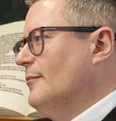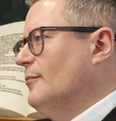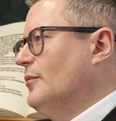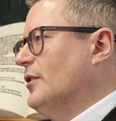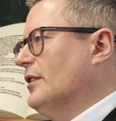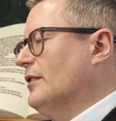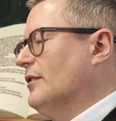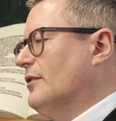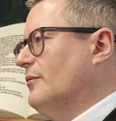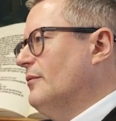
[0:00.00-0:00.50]

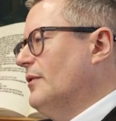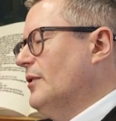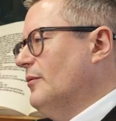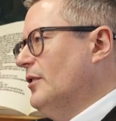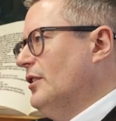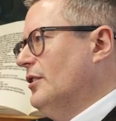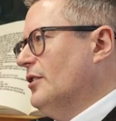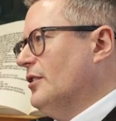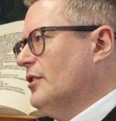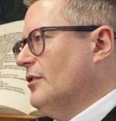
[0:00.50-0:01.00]
But when
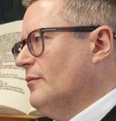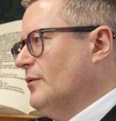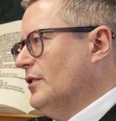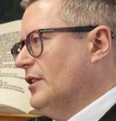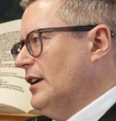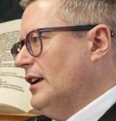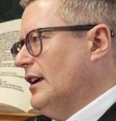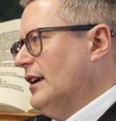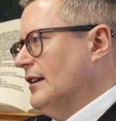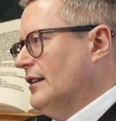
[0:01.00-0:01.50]
we look at
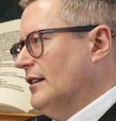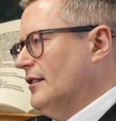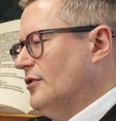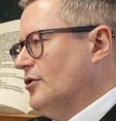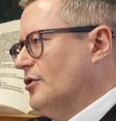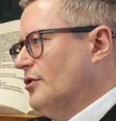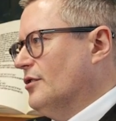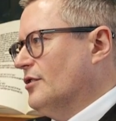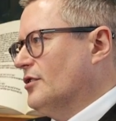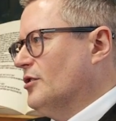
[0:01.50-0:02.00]
what Ian
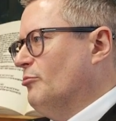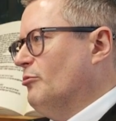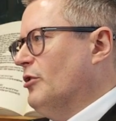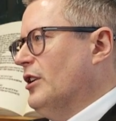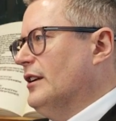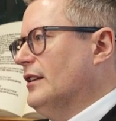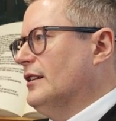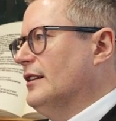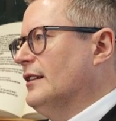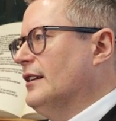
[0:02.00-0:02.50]
talks
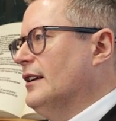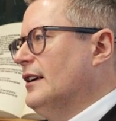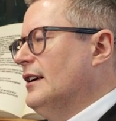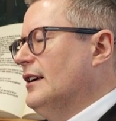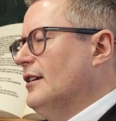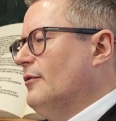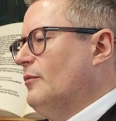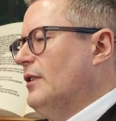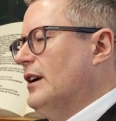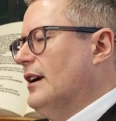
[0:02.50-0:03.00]
about, that
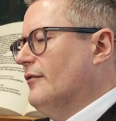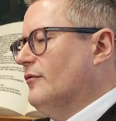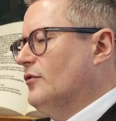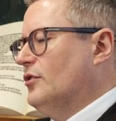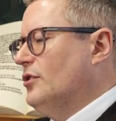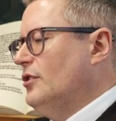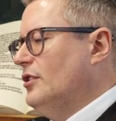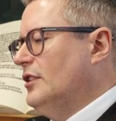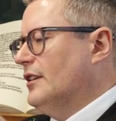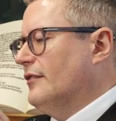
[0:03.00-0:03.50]
we have
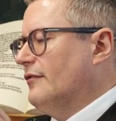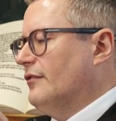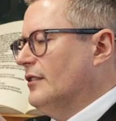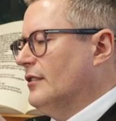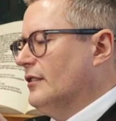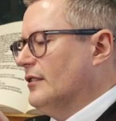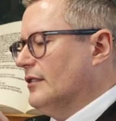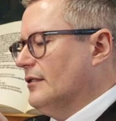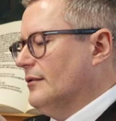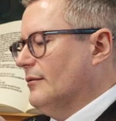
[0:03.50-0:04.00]
two
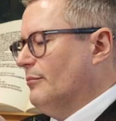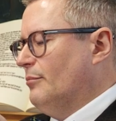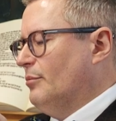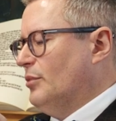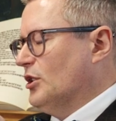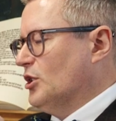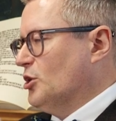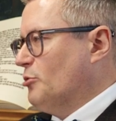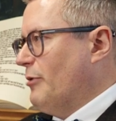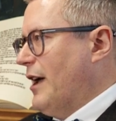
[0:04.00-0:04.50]
different
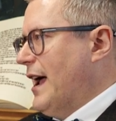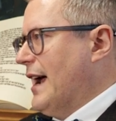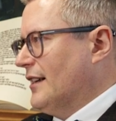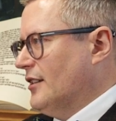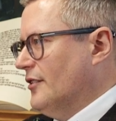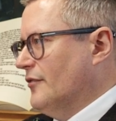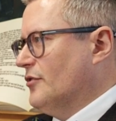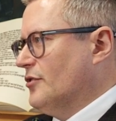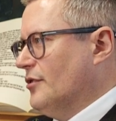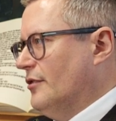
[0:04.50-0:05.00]

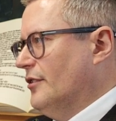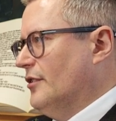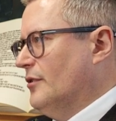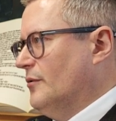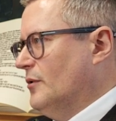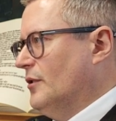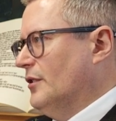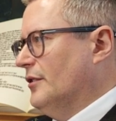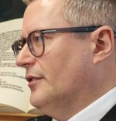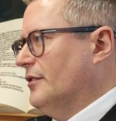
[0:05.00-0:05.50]
perspectives on the
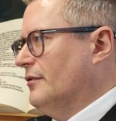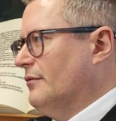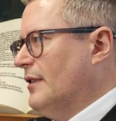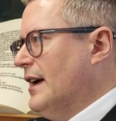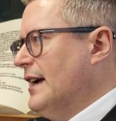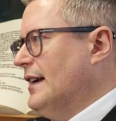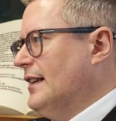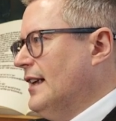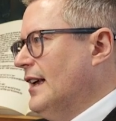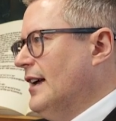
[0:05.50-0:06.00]
world. The
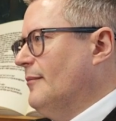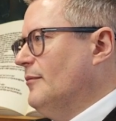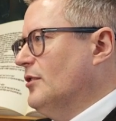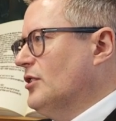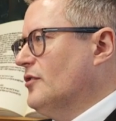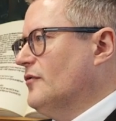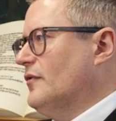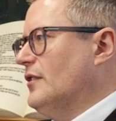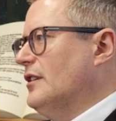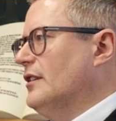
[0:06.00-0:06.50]
right
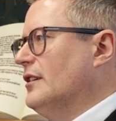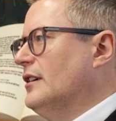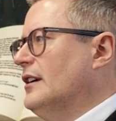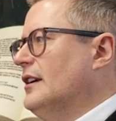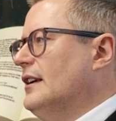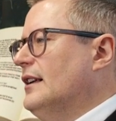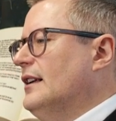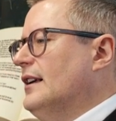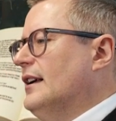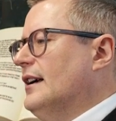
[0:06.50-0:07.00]
hemisphere
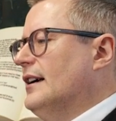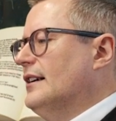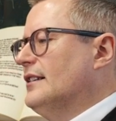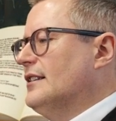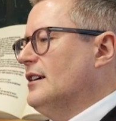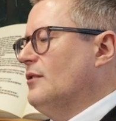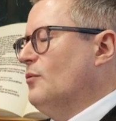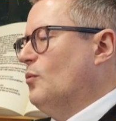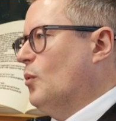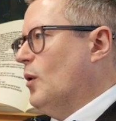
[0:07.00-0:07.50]

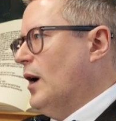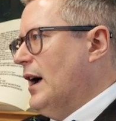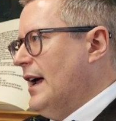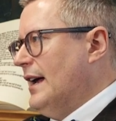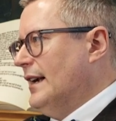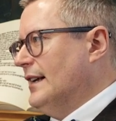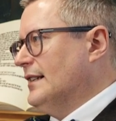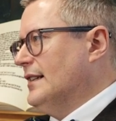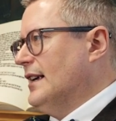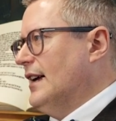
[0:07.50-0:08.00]
has a
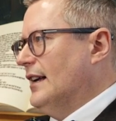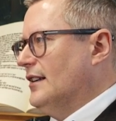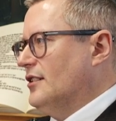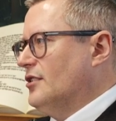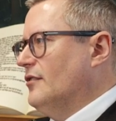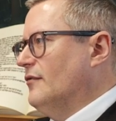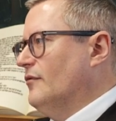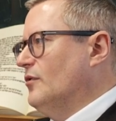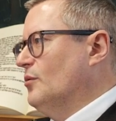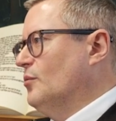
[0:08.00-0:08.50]
wide
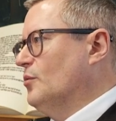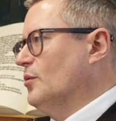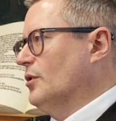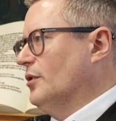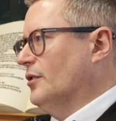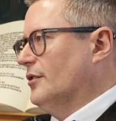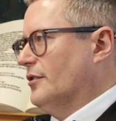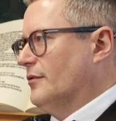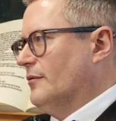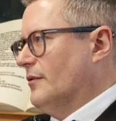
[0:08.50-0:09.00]
attention of the
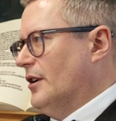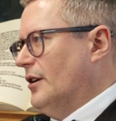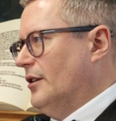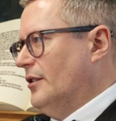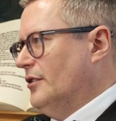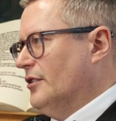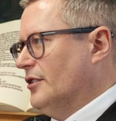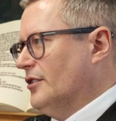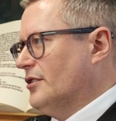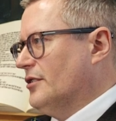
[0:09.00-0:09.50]
world
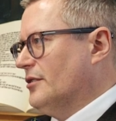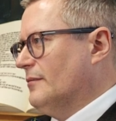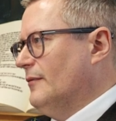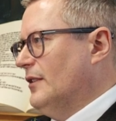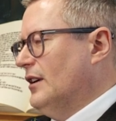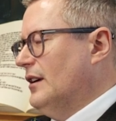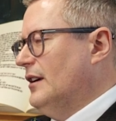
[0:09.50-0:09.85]
around us.